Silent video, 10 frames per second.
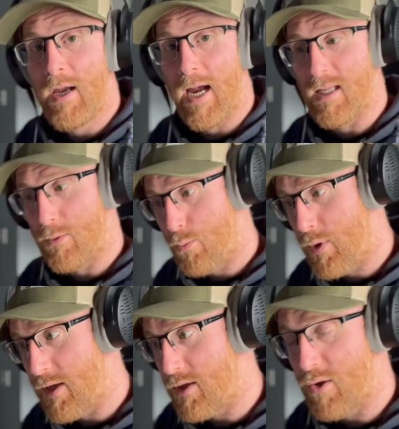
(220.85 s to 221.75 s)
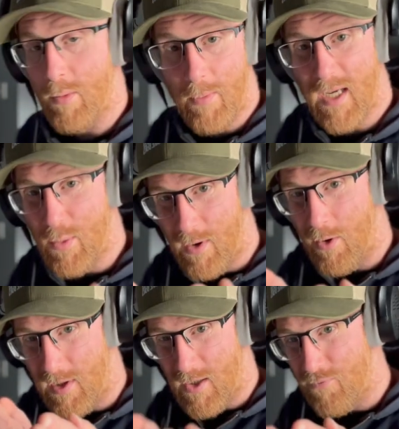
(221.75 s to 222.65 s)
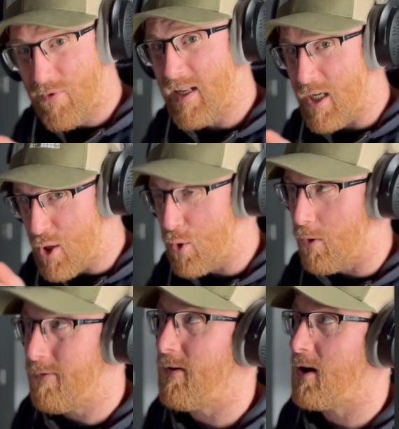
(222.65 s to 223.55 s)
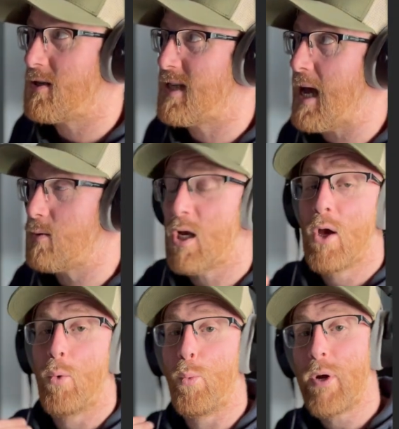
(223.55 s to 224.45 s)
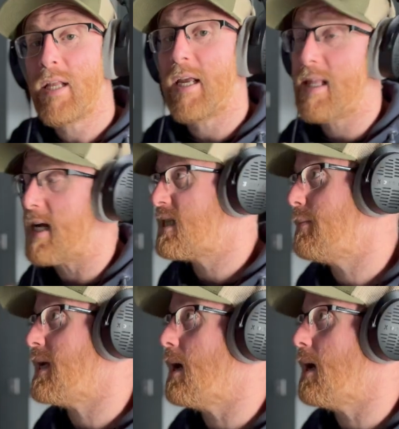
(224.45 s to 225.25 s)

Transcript: And with drum and bass, we've got these really short, fast sounds. We need that to be